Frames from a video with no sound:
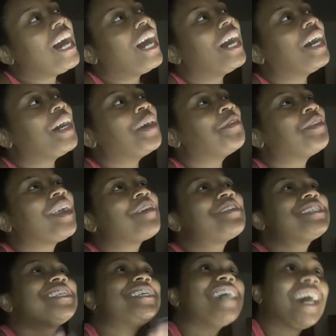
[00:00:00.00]
When I
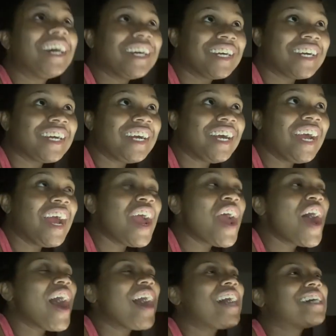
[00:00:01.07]
was younger,
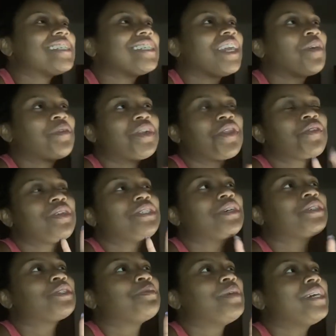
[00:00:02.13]
I said I wanted 3
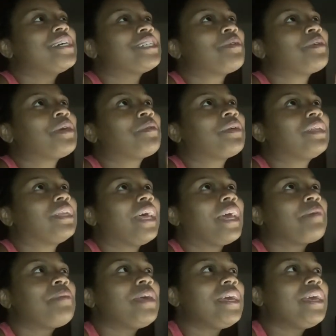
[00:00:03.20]
children because I wanted one to
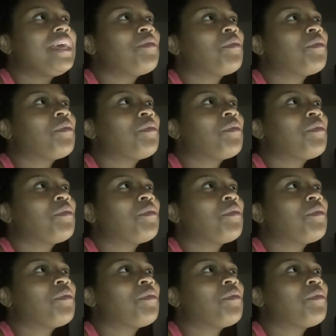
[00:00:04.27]
like me,